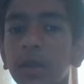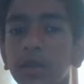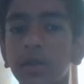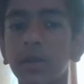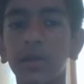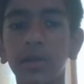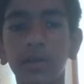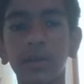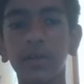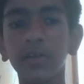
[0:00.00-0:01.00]
in the
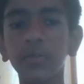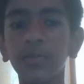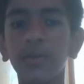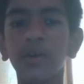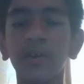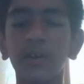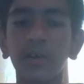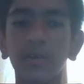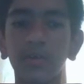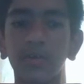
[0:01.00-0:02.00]
London setup,
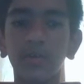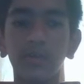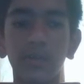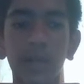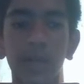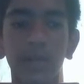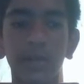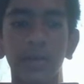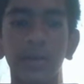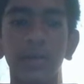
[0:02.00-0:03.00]
to
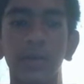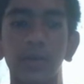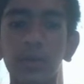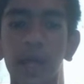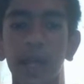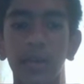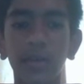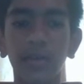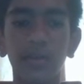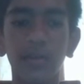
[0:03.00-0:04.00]
two
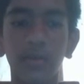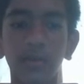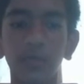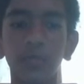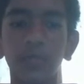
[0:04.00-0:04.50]
knights, two